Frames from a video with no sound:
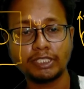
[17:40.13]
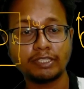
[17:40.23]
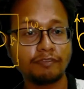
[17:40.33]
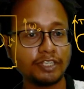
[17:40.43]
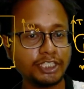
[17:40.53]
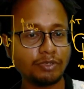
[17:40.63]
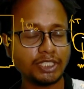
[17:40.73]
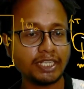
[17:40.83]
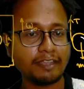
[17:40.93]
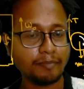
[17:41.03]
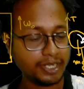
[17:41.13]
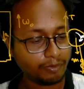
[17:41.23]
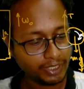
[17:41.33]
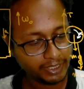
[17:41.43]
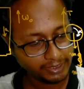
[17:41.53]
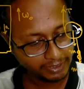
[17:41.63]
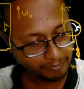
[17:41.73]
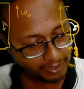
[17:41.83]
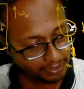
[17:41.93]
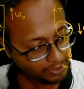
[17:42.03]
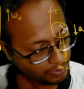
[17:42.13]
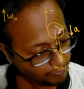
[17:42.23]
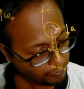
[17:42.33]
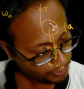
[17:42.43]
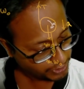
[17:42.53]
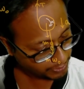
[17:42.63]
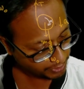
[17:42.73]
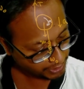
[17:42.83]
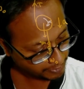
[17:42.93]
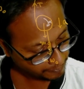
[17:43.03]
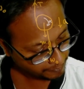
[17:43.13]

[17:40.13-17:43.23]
The first equation that I made out here is nothing but force equation.